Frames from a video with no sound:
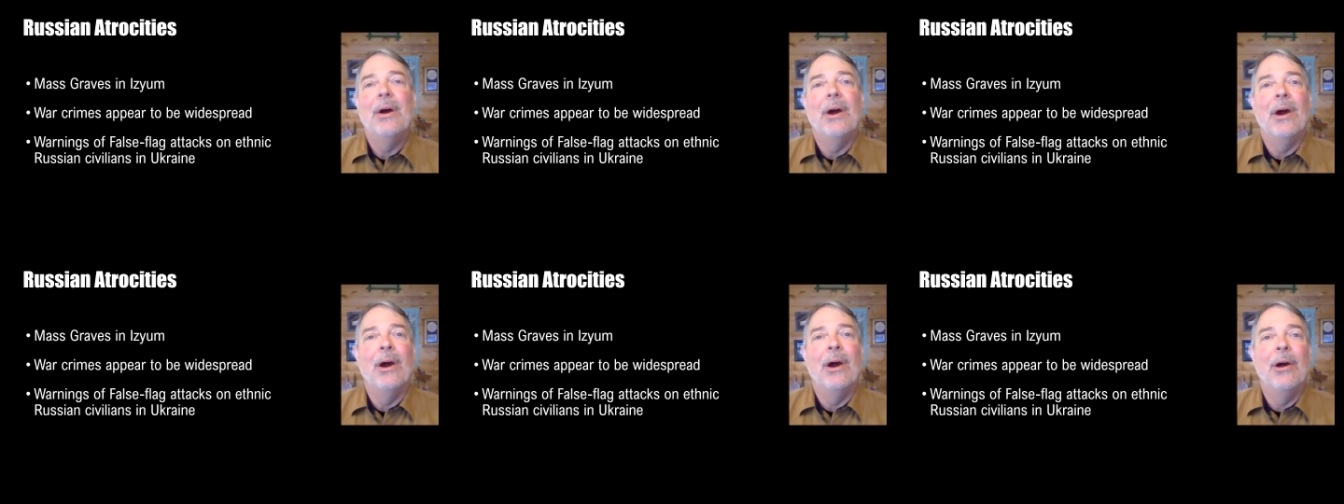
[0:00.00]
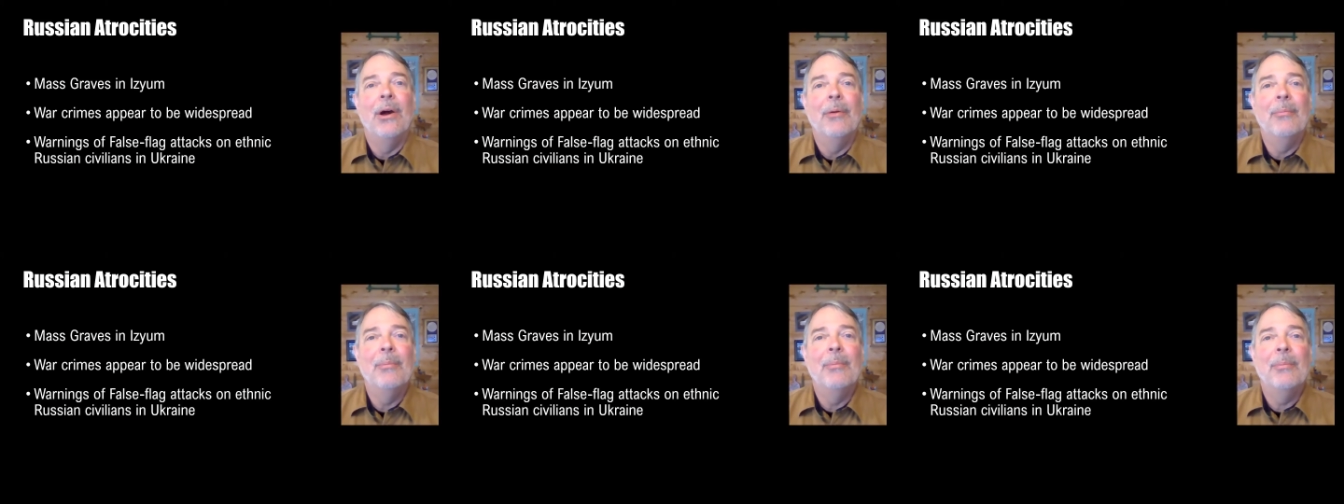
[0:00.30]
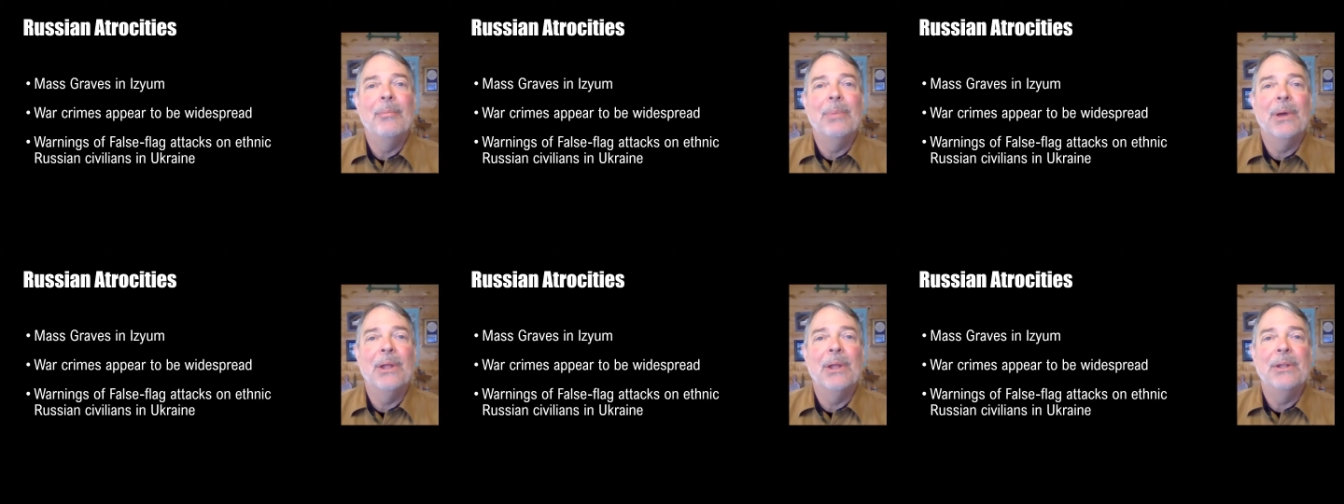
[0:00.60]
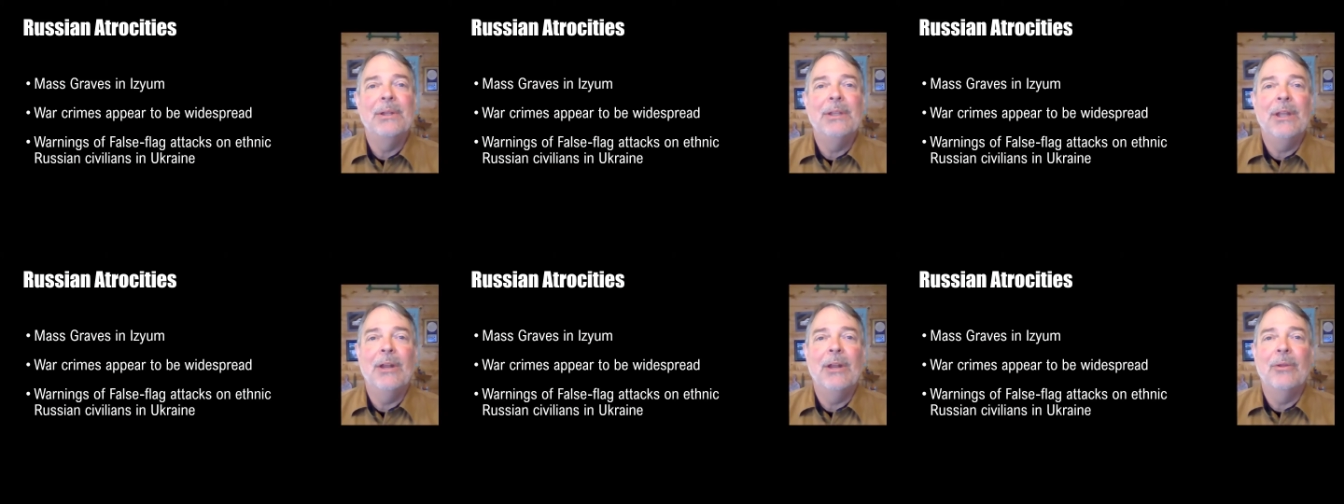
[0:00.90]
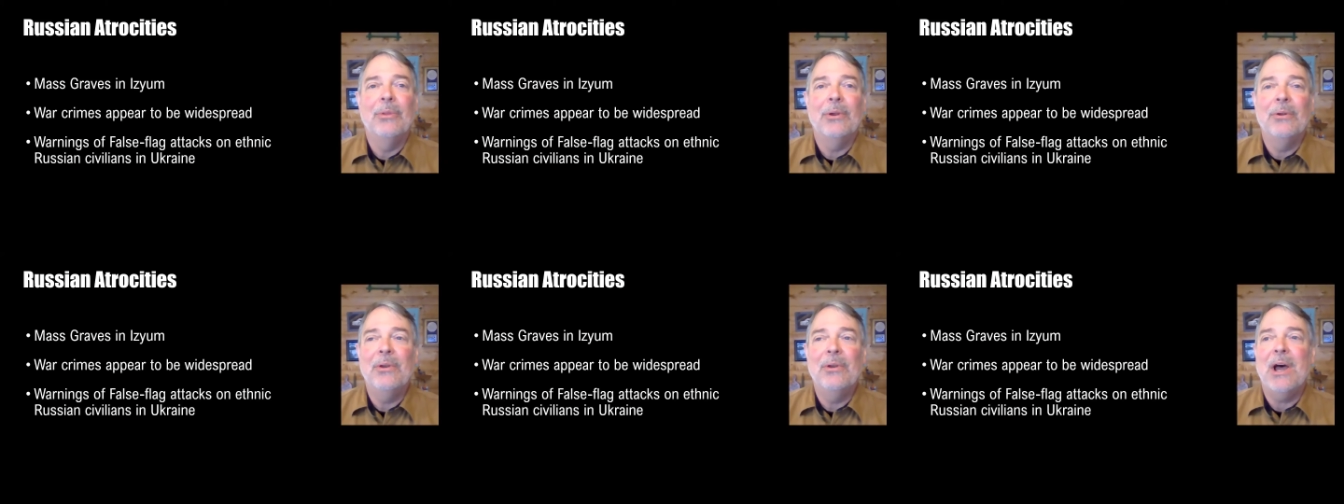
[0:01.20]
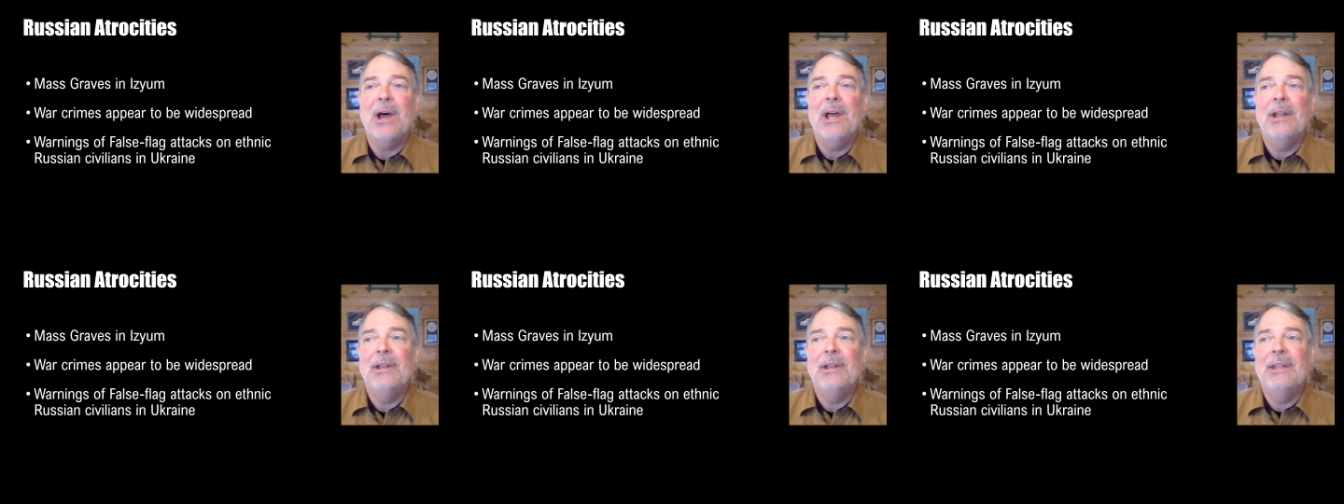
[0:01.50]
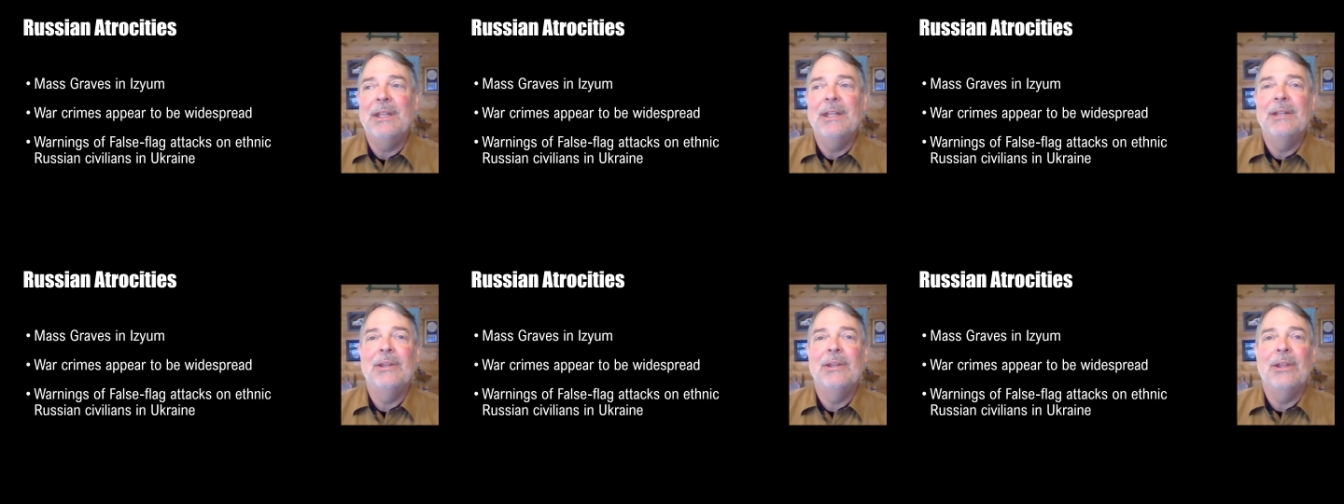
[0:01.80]
but they're not
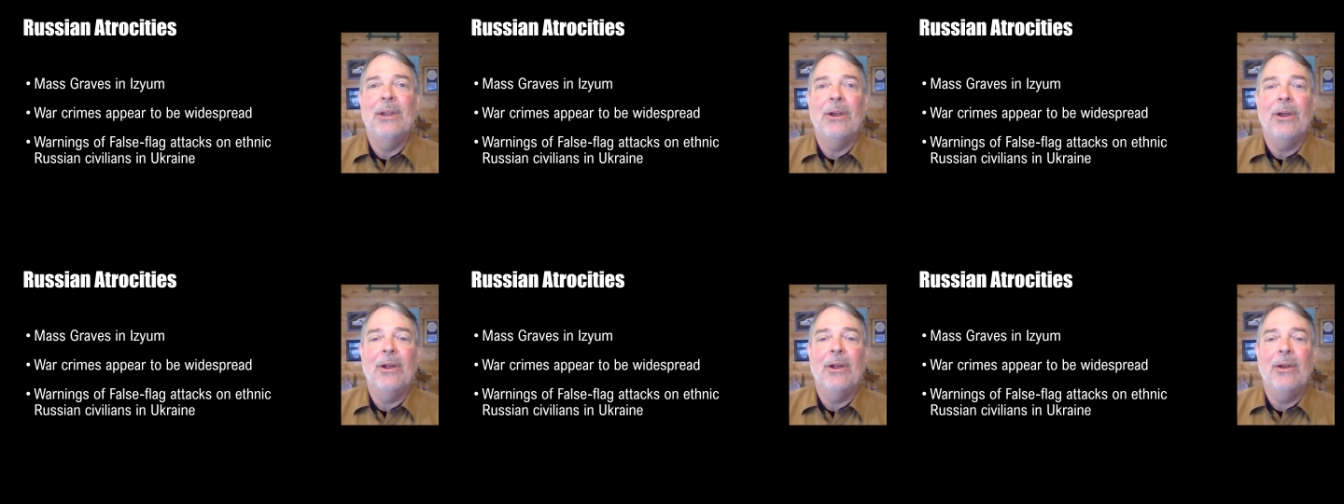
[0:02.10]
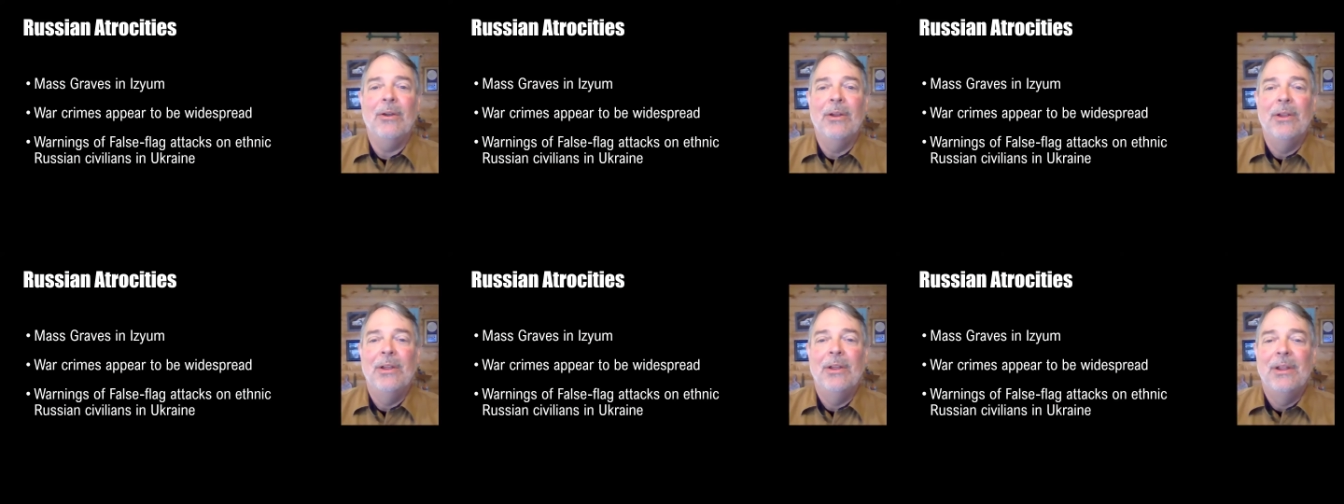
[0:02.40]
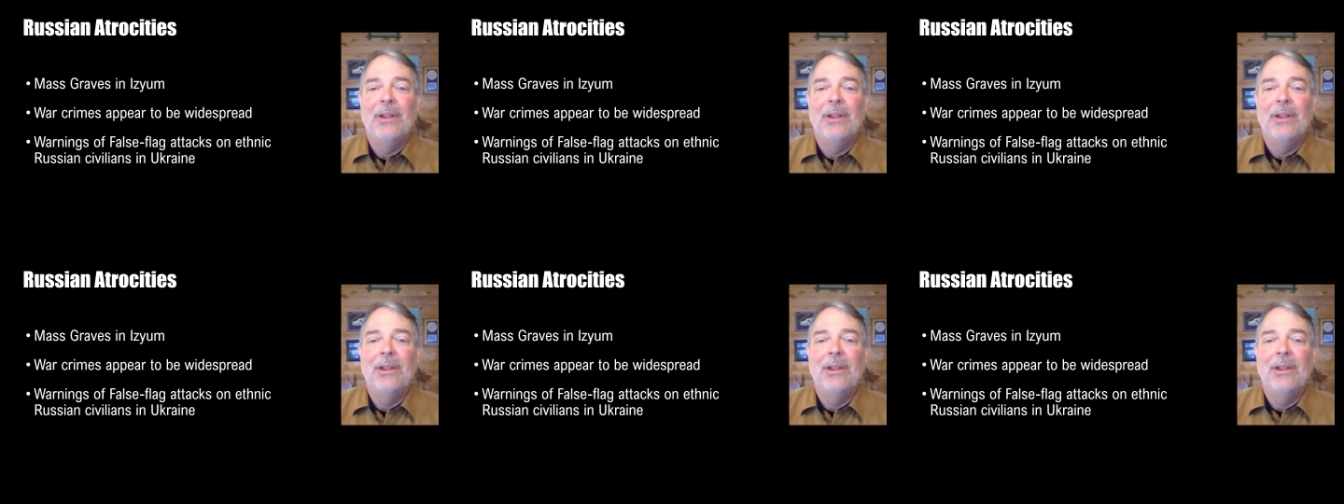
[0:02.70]
in there